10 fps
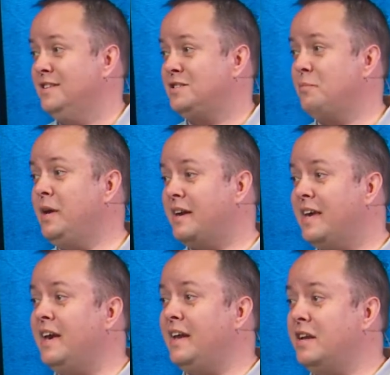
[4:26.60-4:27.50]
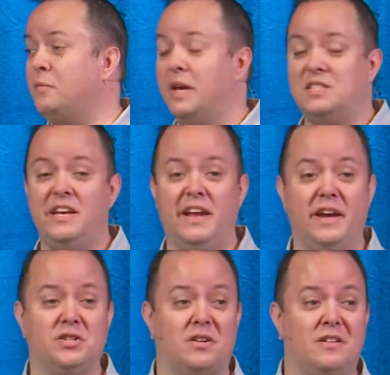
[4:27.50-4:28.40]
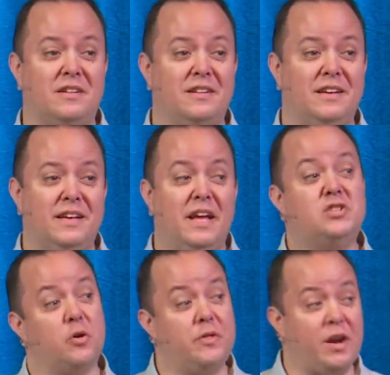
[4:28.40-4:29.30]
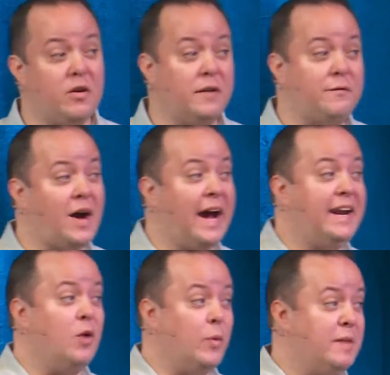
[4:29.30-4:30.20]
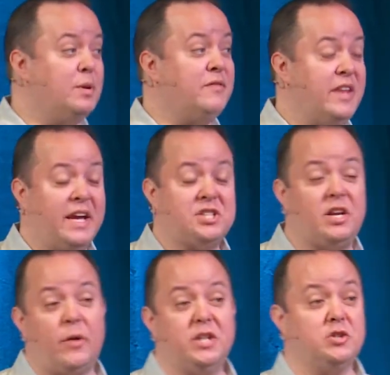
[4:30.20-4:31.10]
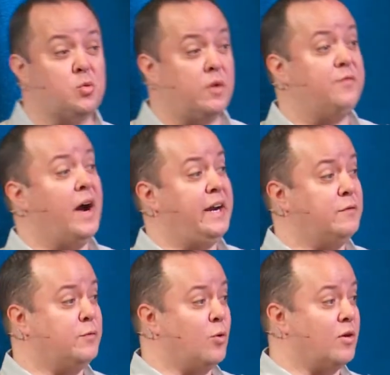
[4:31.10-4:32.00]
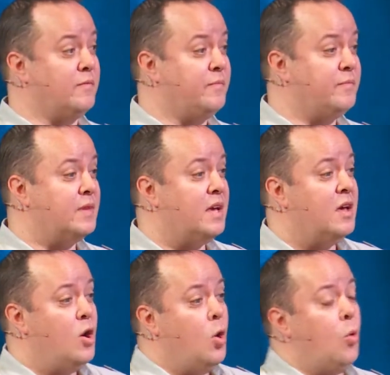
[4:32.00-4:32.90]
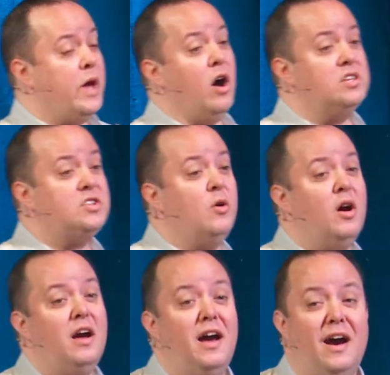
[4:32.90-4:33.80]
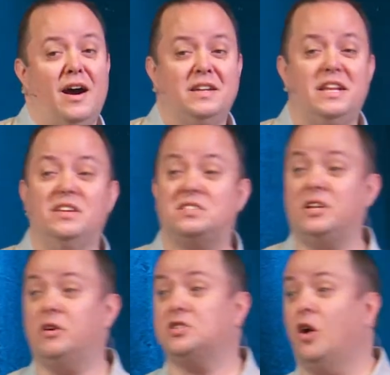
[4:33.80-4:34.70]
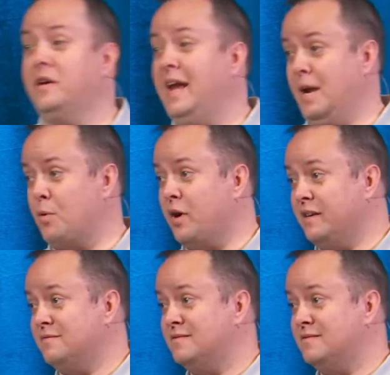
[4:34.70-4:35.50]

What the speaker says: to be a kid and to be a teenager. And so they're in a fight, and we believe the next generation is worth fighting for. We also did this series called Neighboring,